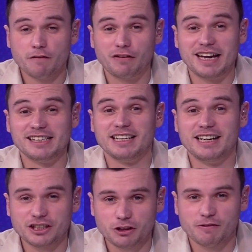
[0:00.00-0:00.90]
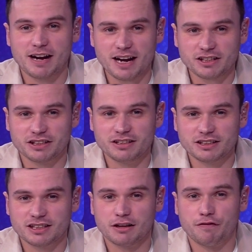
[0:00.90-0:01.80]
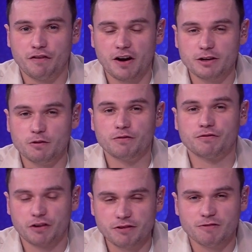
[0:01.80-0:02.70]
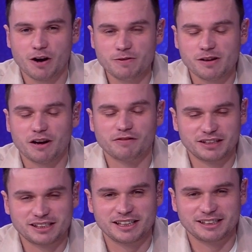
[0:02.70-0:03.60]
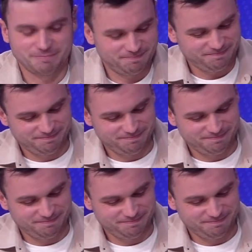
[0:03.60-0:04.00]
for his initial reaction to the final front row of the season.